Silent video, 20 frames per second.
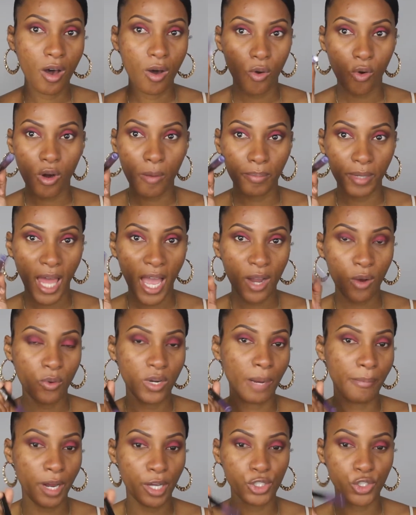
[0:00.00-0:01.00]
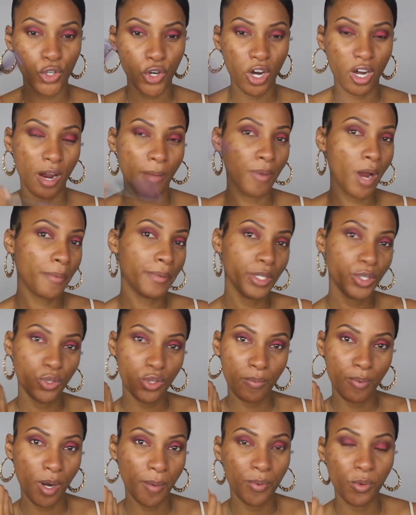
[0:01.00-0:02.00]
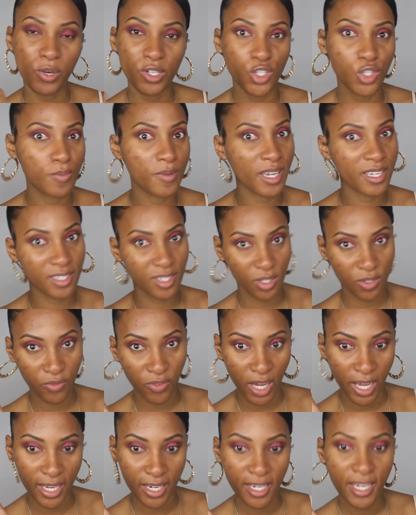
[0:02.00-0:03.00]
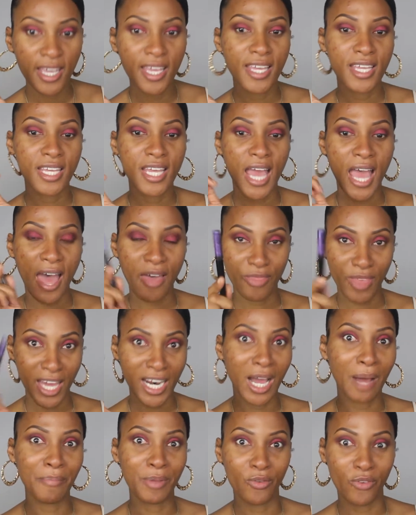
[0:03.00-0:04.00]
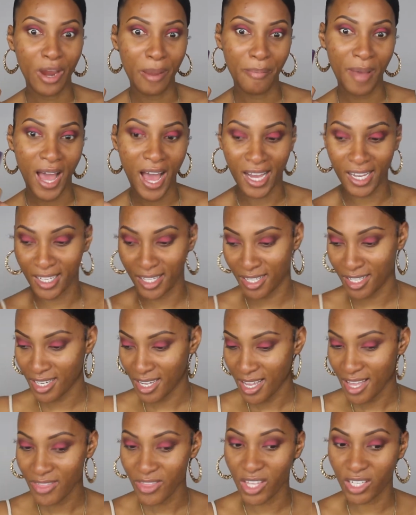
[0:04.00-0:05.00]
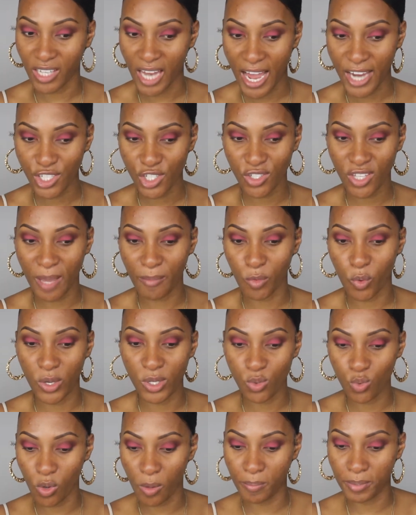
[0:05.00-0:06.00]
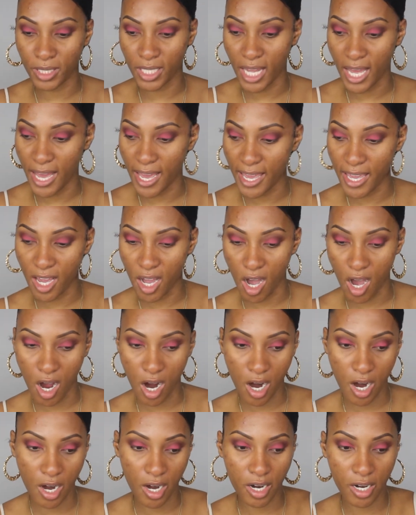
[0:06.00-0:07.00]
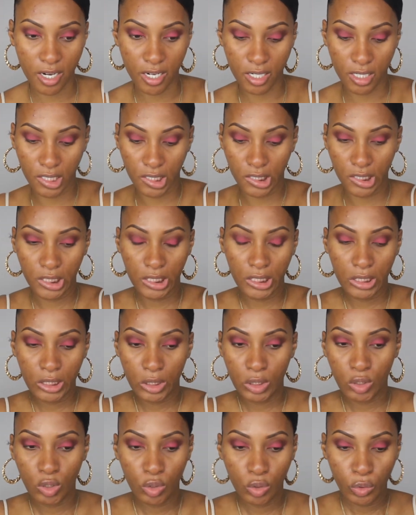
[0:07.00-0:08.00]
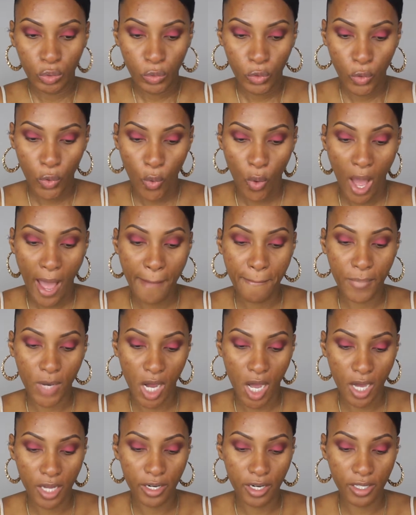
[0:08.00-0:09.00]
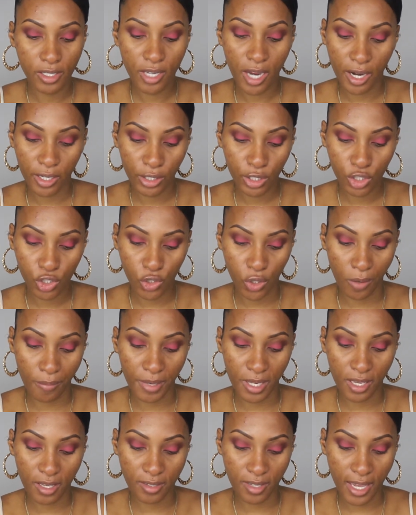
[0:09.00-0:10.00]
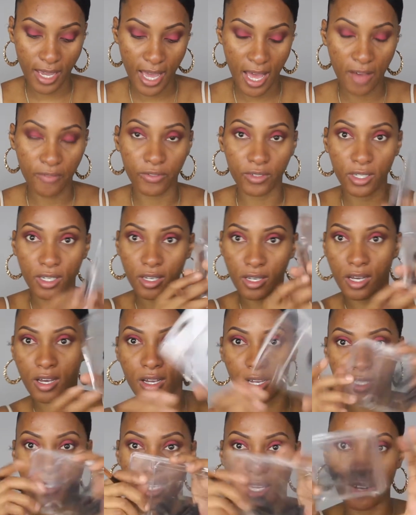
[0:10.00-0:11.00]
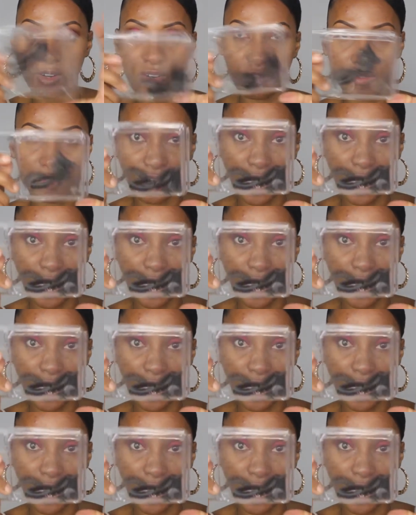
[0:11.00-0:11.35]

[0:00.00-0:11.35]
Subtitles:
or a black one, I'm not sure yet. I'll probably do the purple one just because it's fun, and then I'll be right back. The lashes I'm going to apply are, I'm not entirely sure because I have a container of